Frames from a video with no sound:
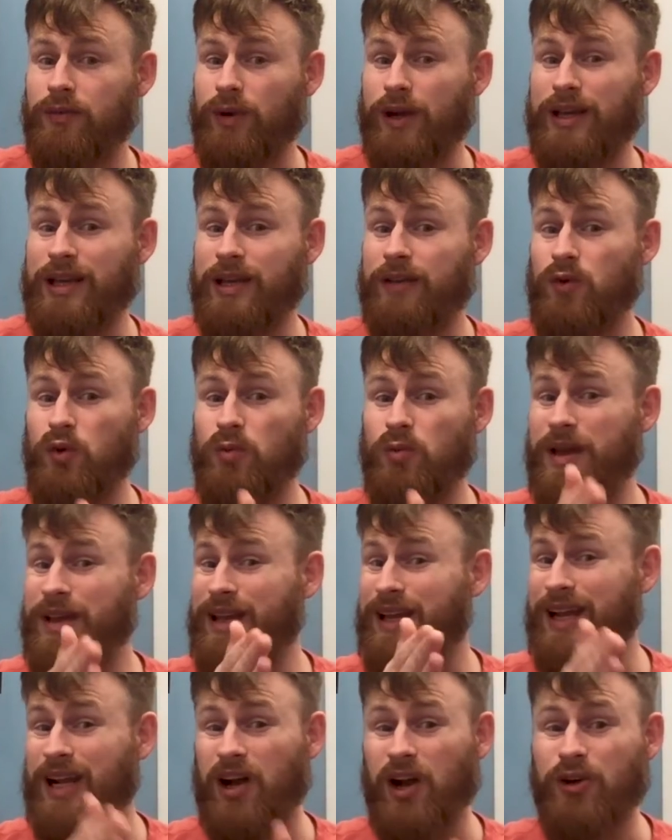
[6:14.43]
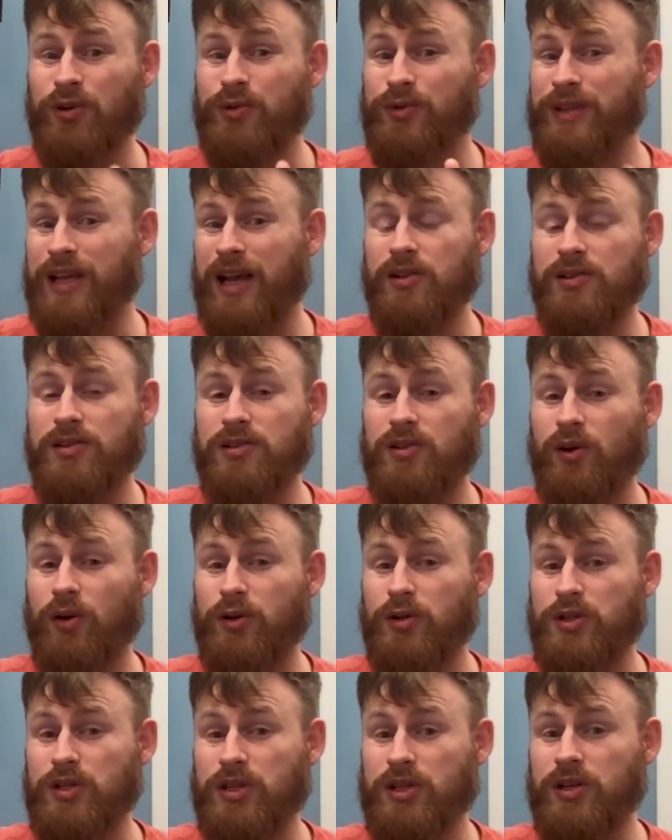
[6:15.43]
right, if you're making
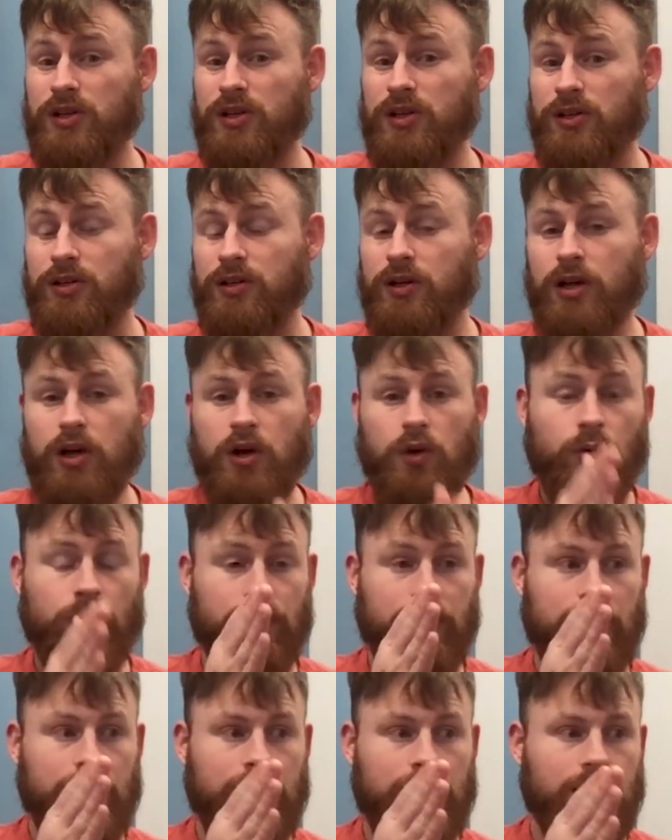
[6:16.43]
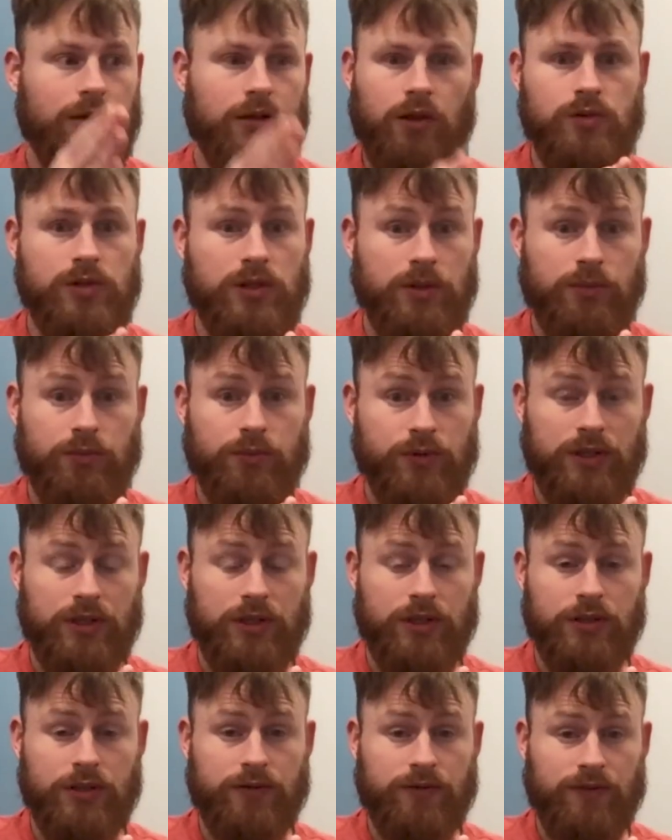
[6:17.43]
$100,000 a year with a closing
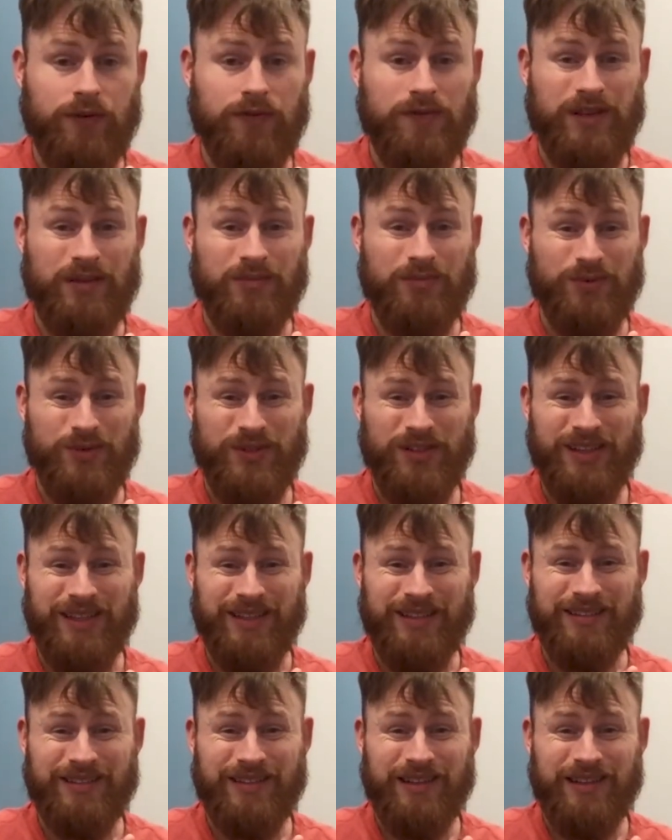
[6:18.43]
percentage of 15%